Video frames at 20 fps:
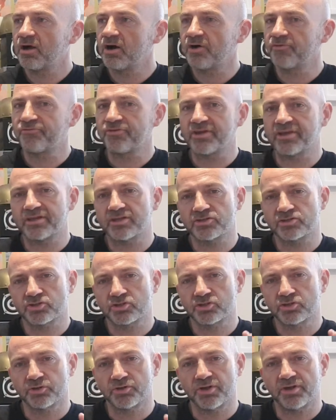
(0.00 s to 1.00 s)
I think it's
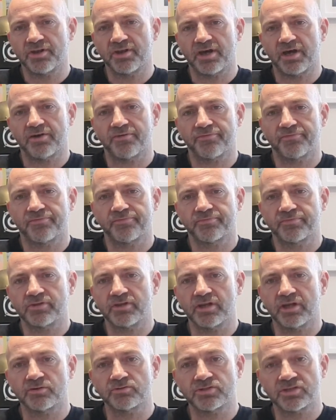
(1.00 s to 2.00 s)
good enough,
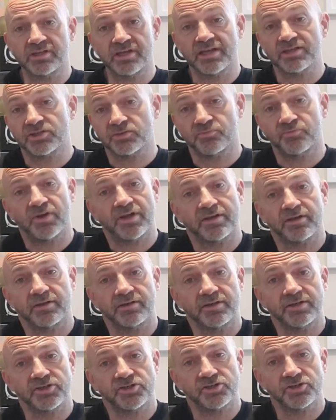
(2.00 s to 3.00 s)
you know, to get some
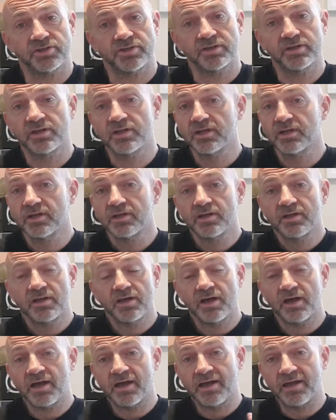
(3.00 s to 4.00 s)
recognition.
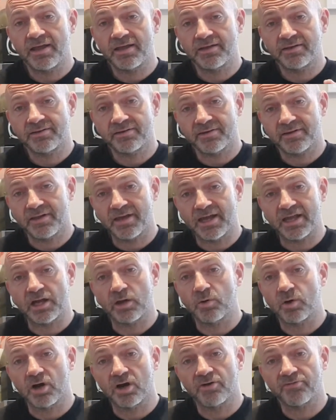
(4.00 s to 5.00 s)
And
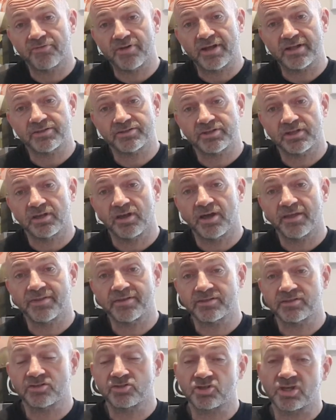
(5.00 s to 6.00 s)
AOR fans are like
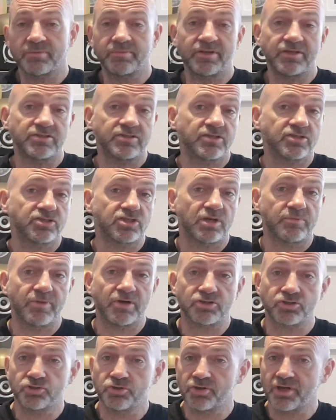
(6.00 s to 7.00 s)
this. The trouble is, there's so
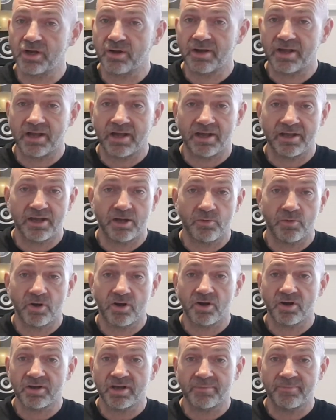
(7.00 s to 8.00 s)
much good
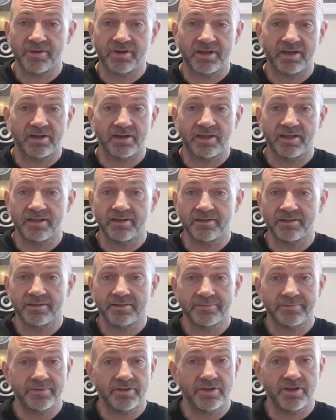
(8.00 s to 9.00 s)
AOR coming out lately,
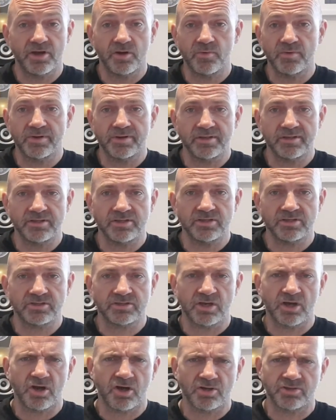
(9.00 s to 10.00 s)
you know, and it's
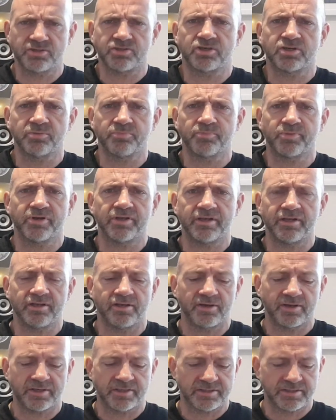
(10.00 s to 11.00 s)
hard to compete,
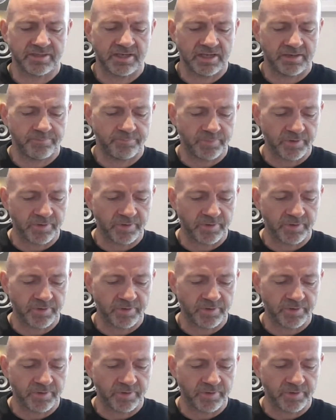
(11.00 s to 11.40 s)
like I said.